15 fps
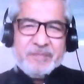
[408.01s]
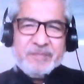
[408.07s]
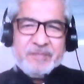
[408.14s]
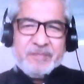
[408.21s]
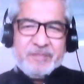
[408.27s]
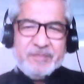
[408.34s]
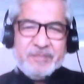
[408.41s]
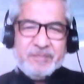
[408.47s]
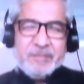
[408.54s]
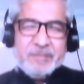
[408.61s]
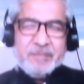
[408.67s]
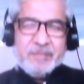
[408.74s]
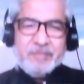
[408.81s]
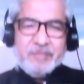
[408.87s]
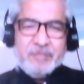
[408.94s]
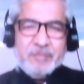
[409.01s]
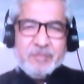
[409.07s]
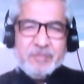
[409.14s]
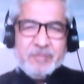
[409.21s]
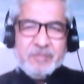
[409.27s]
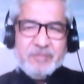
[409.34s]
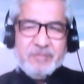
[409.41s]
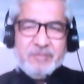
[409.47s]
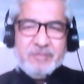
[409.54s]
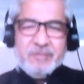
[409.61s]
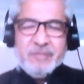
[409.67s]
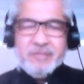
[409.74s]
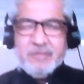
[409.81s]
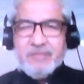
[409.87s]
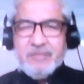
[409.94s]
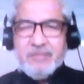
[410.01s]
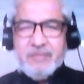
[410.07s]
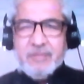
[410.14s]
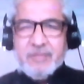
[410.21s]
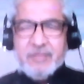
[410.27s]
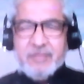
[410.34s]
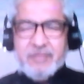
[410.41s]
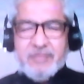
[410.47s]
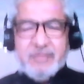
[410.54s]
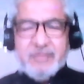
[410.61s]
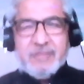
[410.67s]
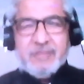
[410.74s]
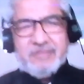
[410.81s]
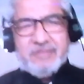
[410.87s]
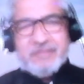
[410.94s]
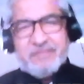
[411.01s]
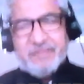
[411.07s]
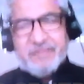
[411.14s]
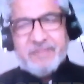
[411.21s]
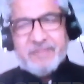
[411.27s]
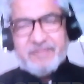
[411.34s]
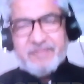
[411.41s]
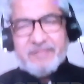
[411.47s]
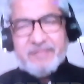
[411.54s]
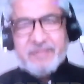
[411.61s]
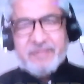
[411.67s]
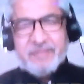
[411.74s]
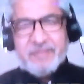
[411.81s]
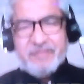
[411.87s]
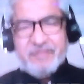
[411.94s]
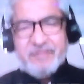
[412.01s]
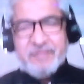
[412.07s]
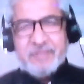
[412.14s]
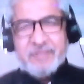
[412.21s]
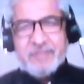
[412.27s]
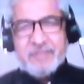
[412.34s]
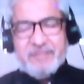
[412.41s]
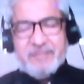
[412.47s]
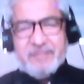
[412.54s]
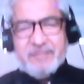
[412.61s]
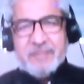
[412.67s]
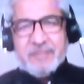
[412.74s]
(not speaking)